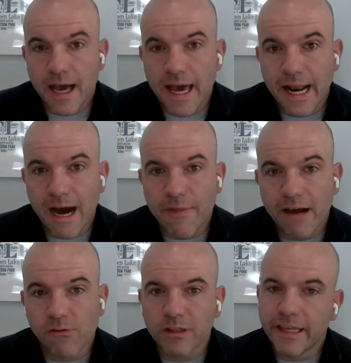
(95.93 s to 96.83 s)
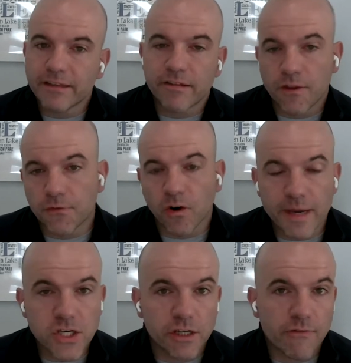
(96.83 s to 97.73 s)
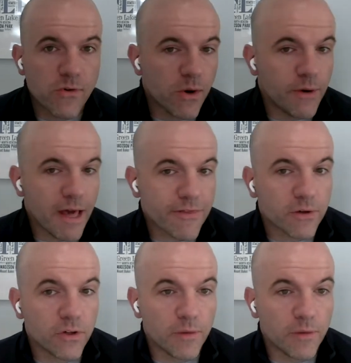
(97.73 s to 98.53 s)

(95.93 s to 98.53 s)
and how that relates to the formation of their own ethical